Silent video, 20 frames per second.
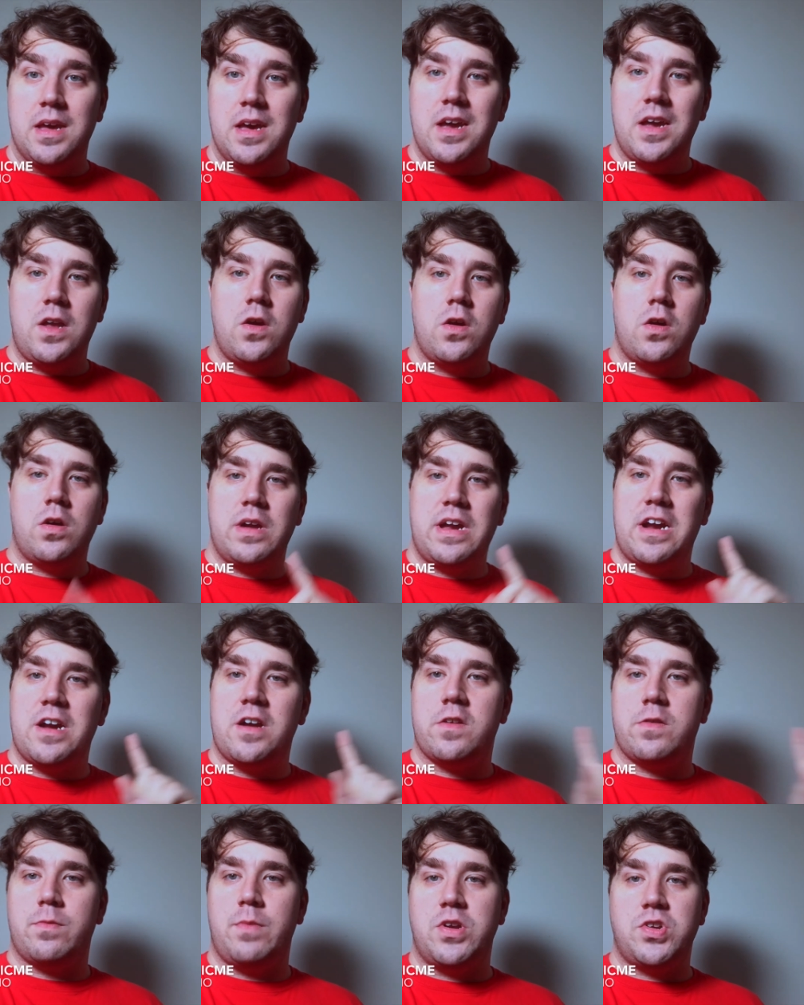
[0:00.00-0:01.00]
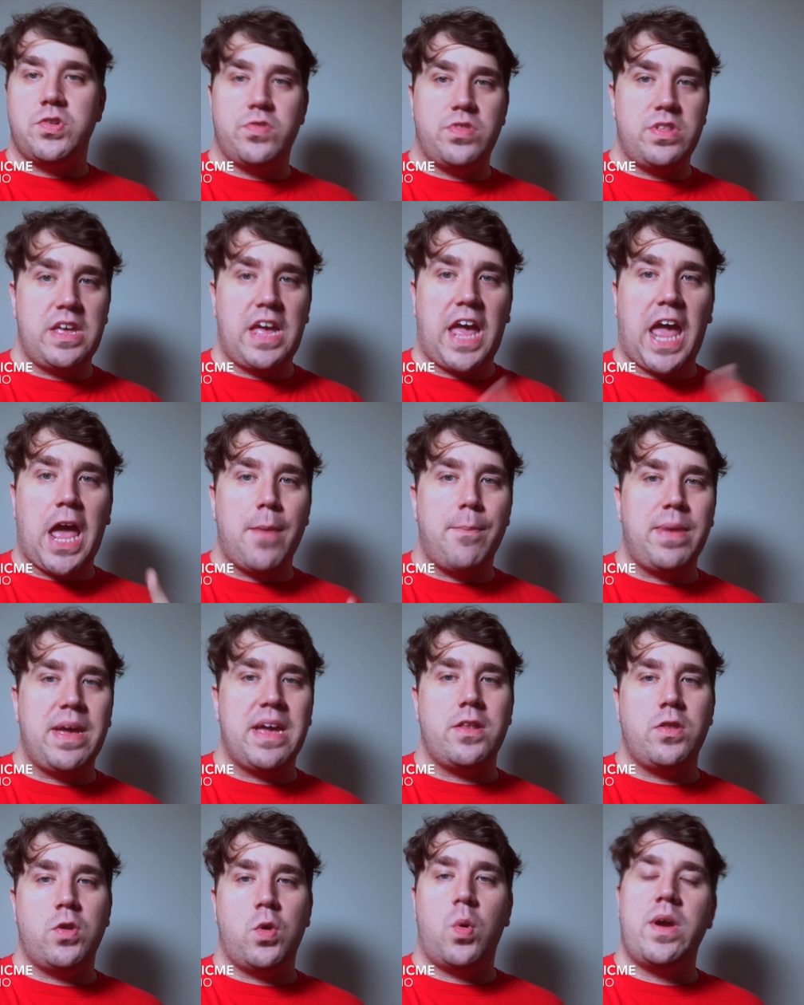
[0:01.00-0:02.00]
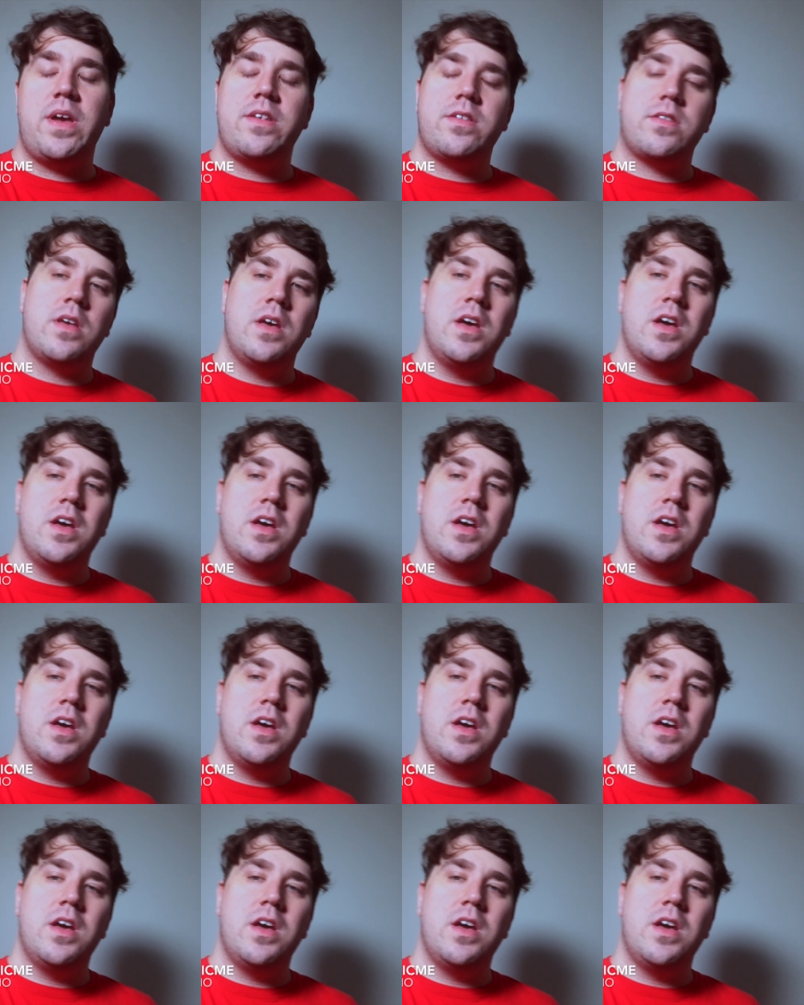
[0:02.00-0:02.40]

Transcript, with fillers: You don't hear as much of the ambient noise.